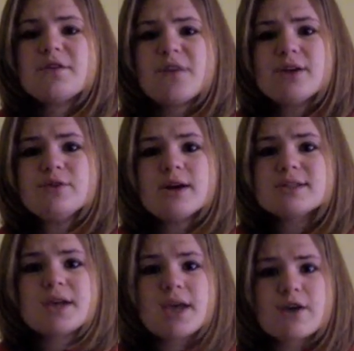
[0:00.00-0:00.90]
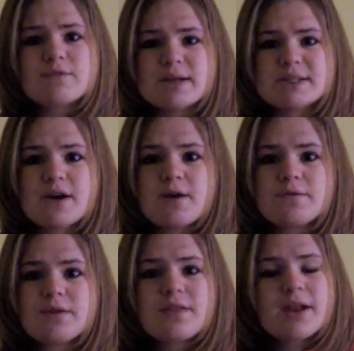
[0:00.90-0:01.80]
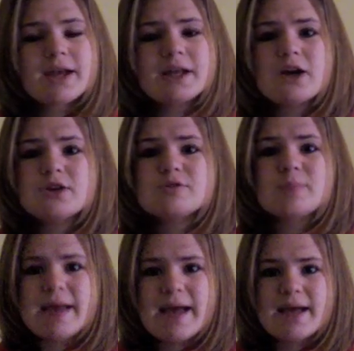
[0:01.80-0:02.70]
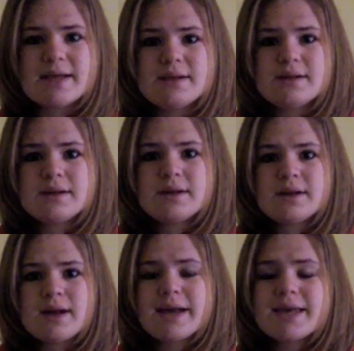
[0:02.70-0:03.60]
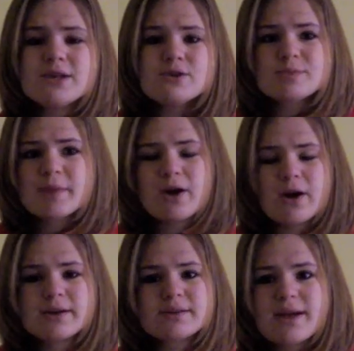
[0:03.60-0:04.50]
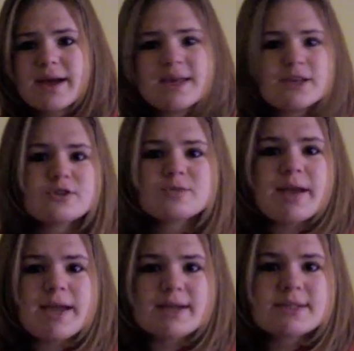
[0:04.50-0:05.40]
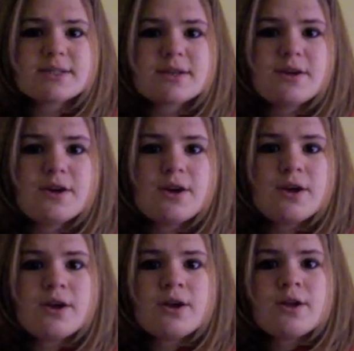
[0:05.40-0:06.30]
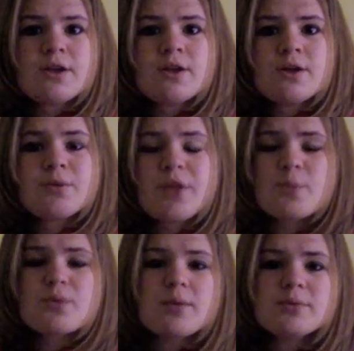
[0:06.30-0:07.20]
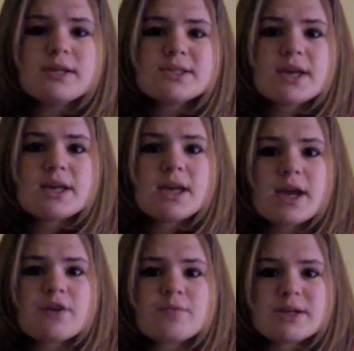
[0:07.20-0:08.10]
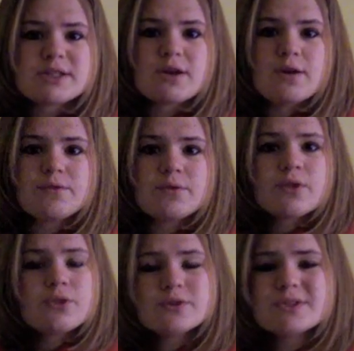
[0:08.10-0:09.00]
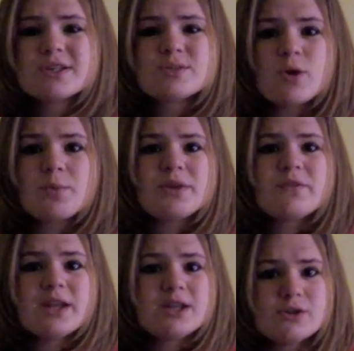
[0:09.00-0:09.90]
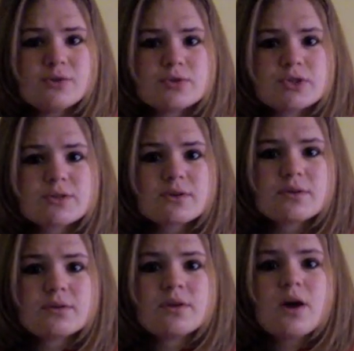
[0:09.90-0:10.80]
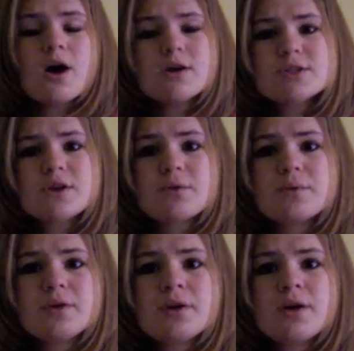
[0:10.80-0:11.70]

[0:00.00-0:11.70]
If I do not take care of myself, then I cannot use my head. I can't use my heart. I can't use my hands. Without properly taking care of myself, those things won't be of any use. Also,